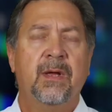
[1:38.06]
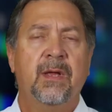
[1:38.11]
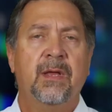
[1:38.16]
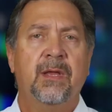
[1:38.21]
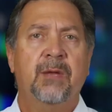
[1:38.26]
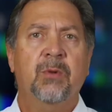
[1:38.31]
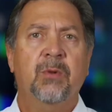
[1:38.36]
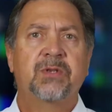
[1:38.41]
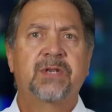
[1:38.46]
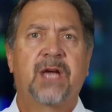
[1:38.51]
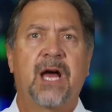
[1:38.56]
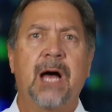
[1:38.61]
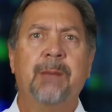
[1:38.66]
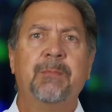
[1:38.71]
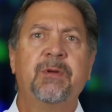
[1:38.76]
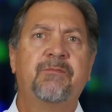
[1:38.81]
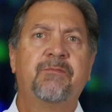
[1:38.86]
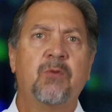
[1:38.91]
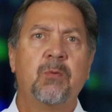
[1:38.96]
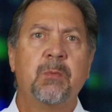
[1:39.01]
The most
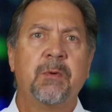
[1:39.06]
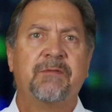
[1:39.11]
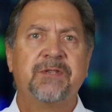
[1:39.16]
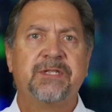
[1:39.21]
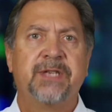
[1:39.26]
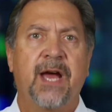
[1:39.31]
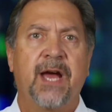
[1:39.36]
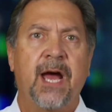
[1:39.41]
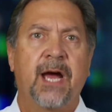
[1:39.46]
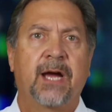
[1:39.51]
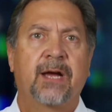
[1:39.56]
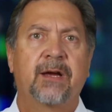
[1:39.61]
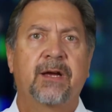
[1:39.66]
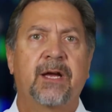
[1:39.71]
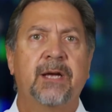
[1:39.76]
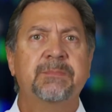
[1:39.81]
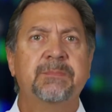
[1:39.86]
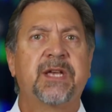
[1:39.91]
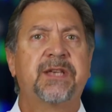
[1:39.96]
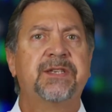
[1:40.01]
common form of attack
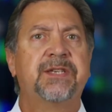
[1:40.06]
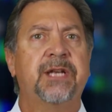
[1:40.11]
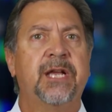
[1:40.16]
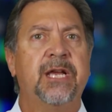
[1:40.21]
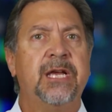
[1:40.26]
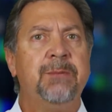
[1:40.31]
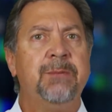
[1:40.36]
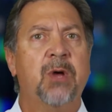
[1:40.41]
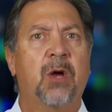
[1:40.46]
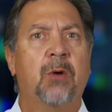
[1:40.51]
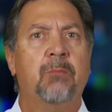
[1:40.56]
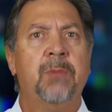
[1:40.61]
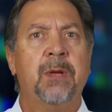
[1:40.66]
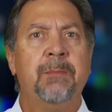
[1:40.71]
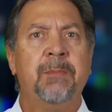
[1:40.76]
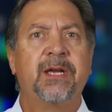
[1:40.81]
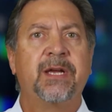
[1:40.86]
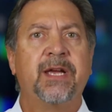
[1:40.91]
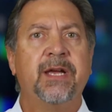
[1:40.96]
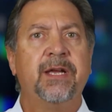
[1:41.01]
comes as an email
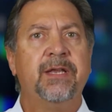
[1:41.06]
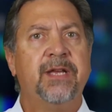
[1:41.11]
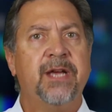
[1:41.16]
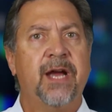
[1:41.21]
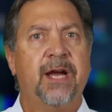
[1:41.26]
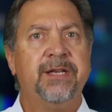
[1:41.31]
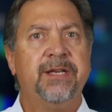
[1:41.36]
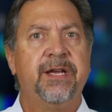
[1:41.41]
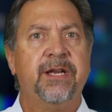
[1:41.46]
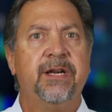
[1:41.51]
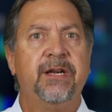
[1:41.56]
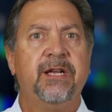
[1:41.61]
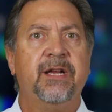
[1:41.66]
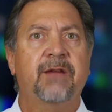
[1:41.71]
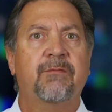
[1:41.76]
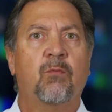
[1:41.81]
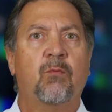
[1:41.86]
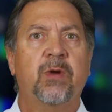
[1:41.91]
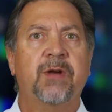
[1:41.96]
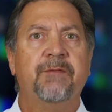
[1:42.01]
mimicking the identity
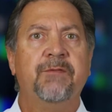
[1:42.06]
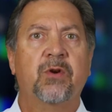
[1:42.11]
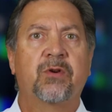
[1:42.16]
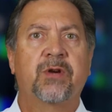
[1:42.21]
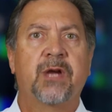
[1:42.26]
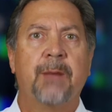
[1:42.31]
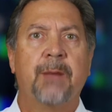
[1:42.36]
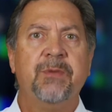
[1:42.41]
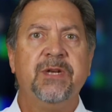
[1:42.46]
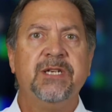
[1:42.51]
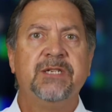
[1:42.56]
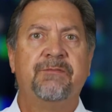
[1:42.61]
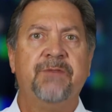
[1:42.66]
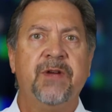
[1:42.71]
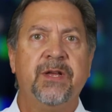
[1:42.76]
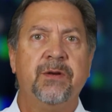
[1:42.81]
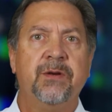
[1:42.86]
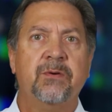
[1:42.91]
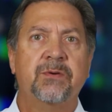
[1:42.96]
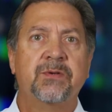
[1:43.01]
of one of your company's
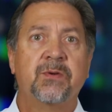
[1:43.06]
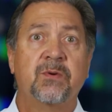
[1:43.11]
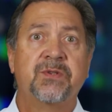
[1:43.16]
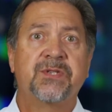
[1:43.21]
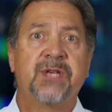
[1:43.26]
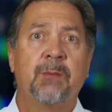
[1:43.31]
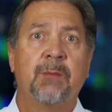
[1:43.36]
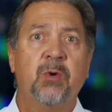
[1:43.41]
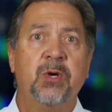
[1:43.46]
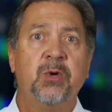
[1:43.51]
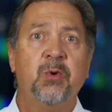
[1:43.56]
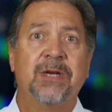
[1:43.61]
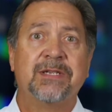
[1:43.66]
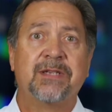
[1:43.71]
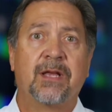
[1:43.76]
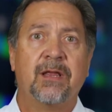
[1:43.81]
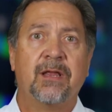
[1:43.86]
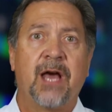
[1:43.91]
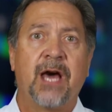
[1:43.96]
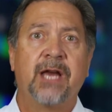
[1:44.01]
vendors or someone who has
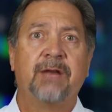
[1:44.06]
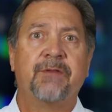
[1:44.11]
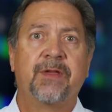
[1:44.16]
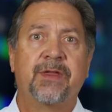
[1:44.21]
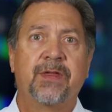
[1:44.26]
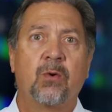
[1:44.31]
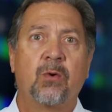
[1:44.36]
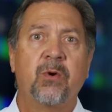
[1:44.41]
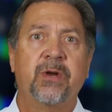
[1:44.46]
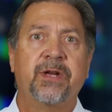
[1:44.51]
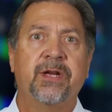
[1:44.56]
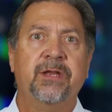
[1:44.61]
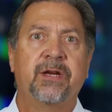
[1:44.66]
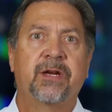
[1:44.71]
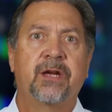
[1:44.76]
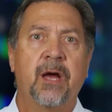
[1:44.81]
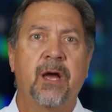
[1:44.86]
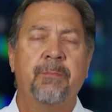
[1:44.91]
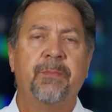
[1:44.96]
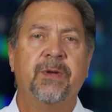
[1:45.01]
a lot of authority in the
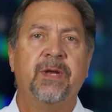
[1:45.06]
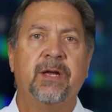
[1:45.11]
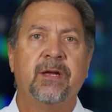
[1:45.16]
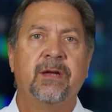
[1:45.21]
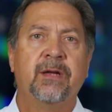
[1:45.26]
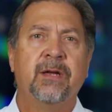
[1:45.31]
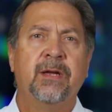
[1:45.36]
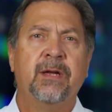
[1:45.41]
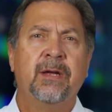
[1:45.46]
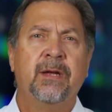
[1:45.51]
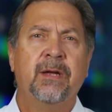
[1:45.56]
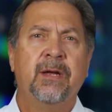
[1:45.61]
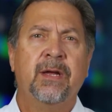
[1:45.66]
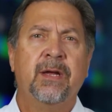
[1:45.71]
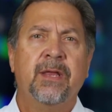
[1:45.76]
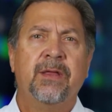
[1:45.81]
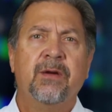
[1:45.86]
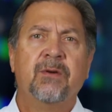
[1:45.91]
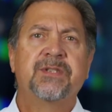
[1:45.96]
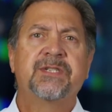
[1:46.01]
company.
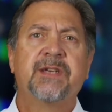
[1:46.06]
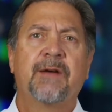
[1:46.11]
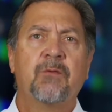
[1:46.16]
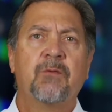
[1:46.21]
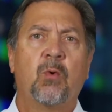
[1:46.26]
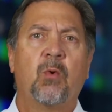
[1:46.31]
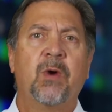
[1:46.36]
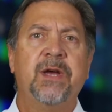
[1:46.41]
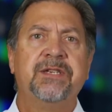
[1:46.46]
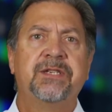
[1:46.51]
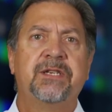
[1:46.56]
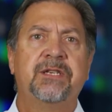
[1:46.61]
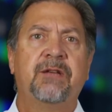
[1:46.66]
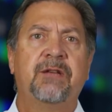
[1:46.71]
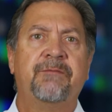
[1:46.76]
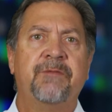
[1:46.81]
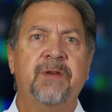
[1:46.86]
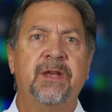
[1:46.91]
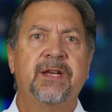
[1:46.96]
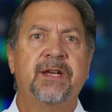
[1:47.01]
There are several ways to
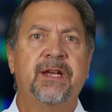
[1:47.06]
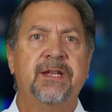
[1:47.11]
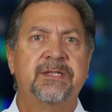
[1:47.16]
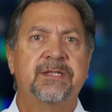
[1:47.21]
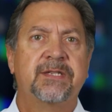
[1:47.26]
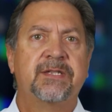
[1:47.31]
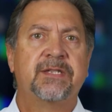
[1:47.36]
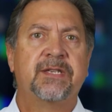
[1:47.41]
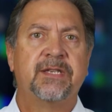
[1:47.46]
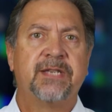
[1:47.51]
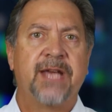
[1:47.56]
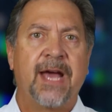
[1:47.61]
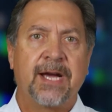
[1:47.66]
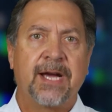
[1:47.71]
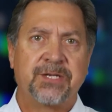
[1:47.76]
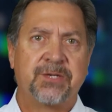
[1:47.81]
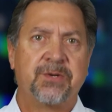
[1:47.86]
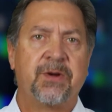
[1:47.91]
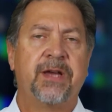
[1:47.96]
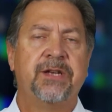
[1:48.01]
defend against this attack
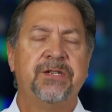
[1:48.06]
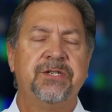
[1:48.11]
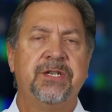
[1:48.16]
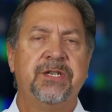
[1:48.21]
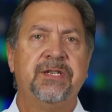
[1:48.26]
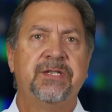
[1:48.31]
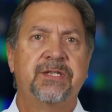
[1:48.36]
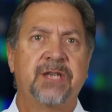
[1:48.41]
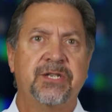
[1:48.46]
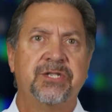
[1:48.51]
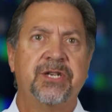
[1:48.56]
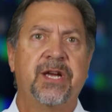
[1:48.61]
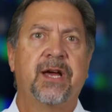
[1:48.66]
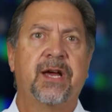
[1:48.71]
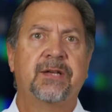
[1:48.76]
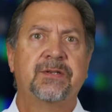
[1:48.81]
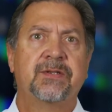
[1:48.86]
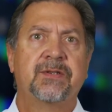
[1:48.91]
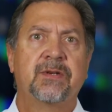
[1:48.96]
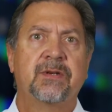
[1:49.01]
strategy, such
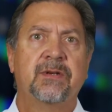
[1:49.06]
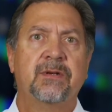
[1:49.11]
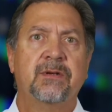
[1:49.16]
as